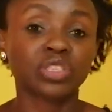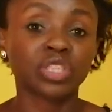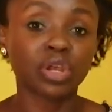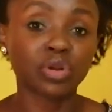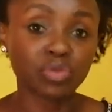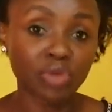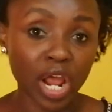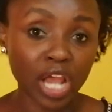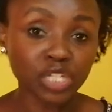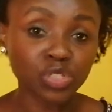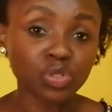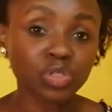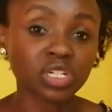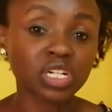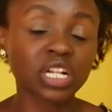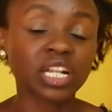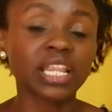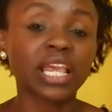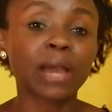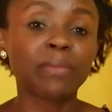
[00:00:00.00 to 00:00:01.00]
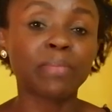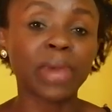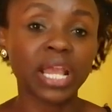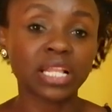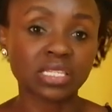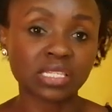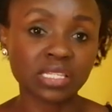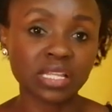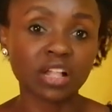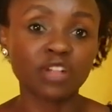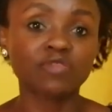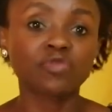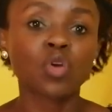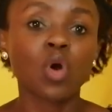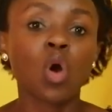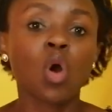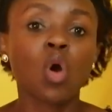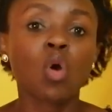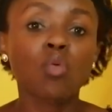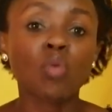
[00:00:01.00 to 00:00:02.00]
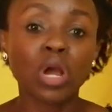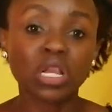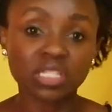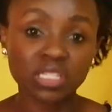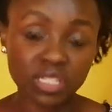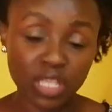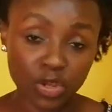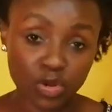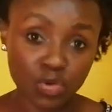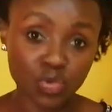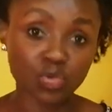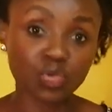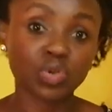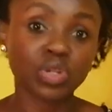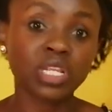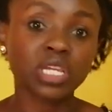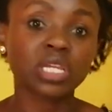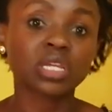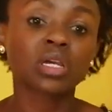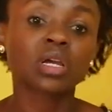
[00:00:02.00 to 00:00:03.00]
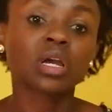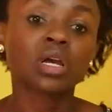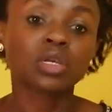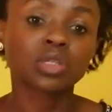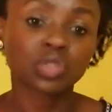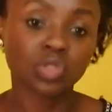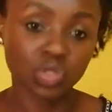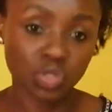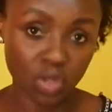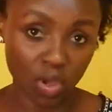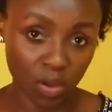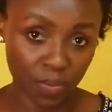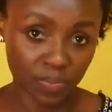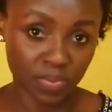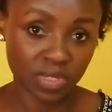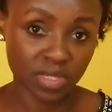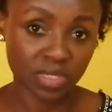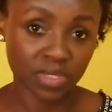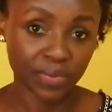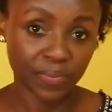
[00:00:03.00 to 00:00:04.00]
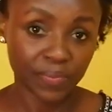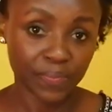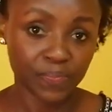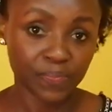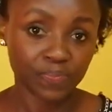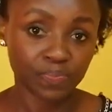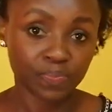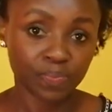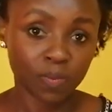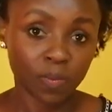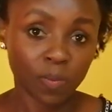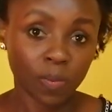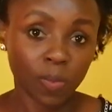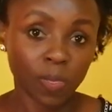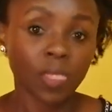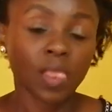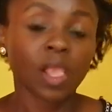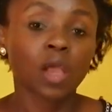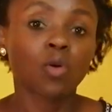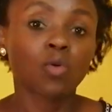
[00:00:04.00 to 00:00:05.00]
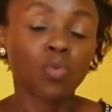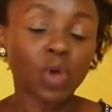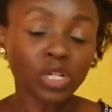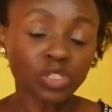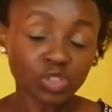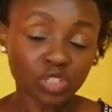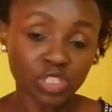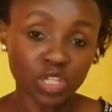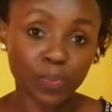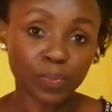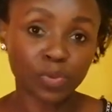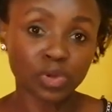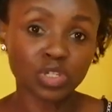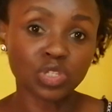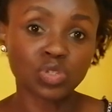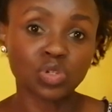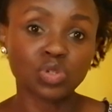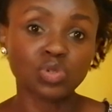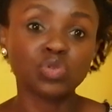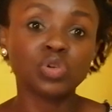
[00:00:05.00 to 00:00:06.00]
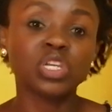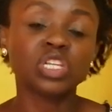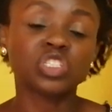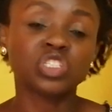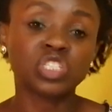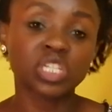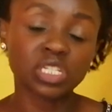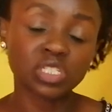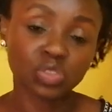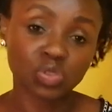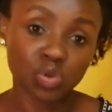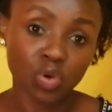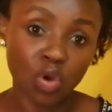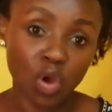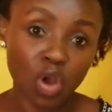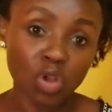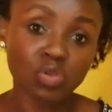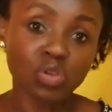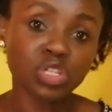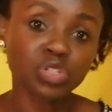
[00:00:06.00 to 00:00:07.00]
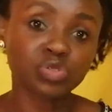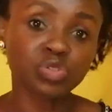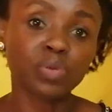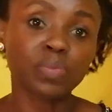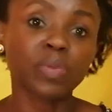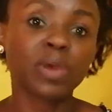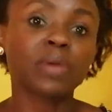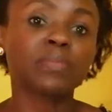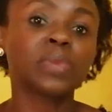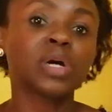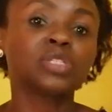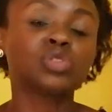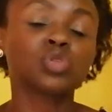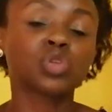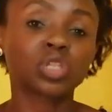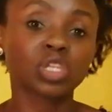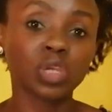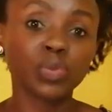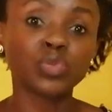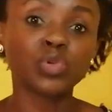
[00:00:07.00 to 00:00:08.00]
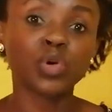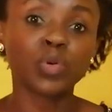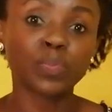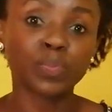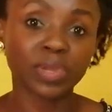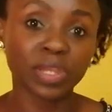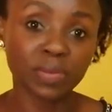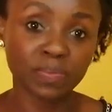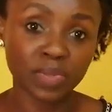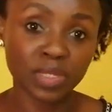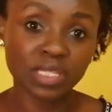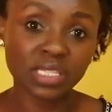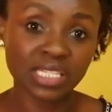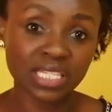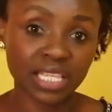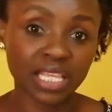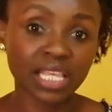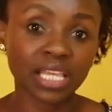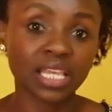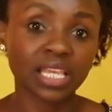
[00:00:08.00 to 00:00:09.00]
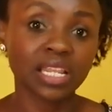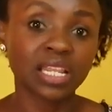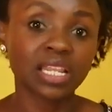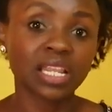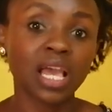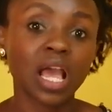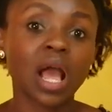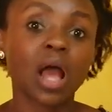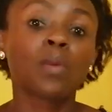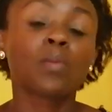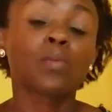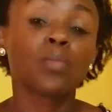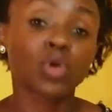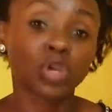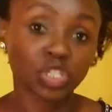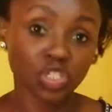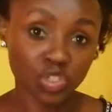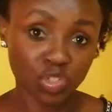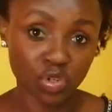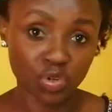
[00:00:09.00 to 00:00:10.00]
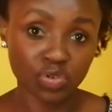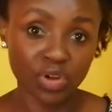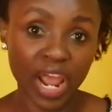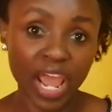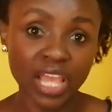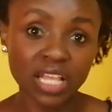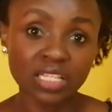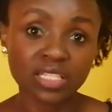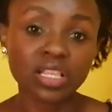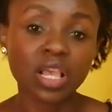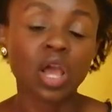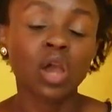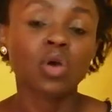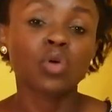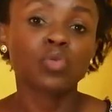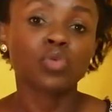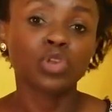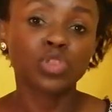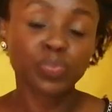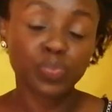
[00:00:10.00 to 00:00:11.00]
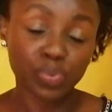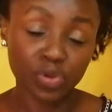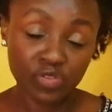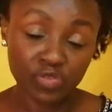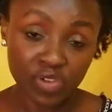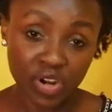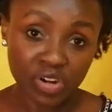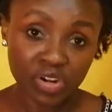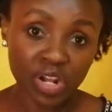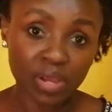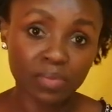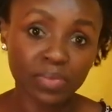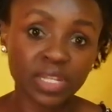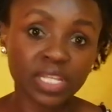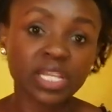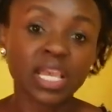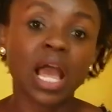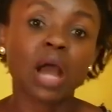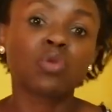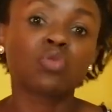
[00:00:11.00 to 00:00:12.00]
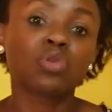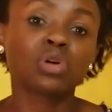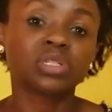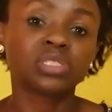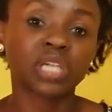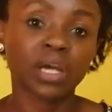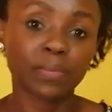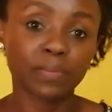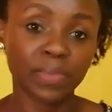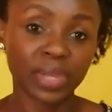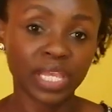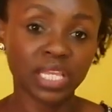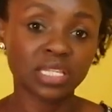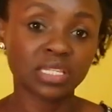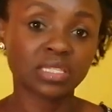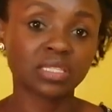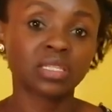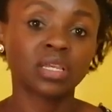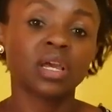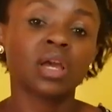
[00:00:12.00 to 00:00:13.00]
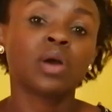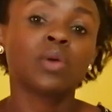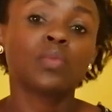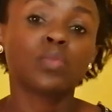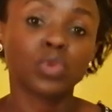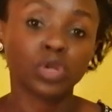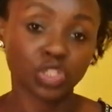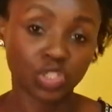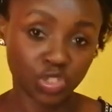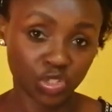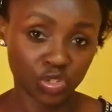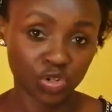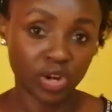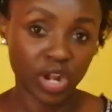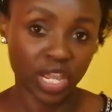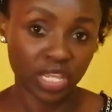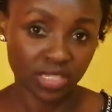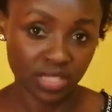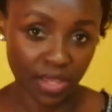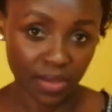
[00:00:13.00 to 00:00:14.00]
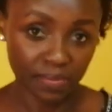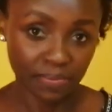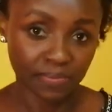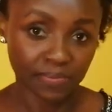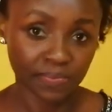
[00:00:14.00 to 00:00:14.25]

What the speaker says: The rash will clear by itself once the drooling stops. What you're supposed to do is just to always remember to keep your baby's skin moisturized with preferably a water-based moisturizer.